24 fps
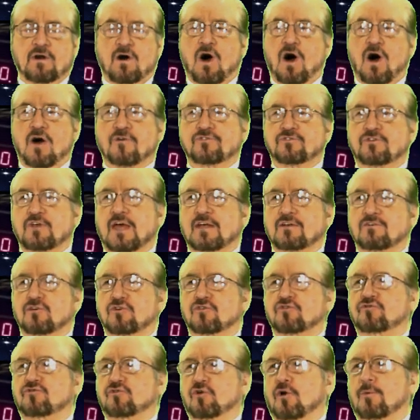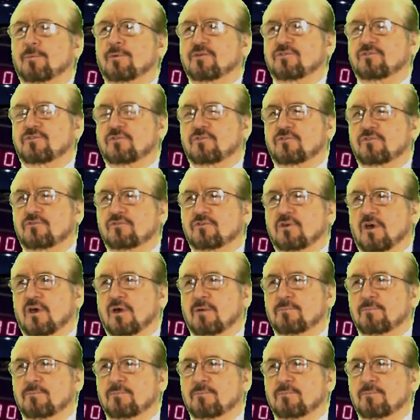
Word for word: offset disturbances uh,